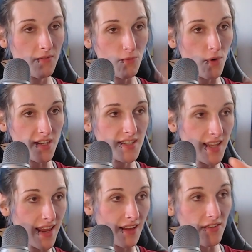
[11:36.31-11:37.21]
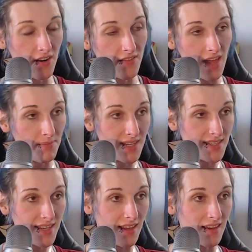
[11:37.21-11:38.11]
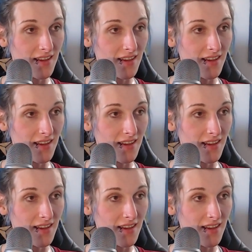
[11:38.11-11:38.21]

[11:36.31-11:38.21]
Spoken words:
was sitting in front of that PC.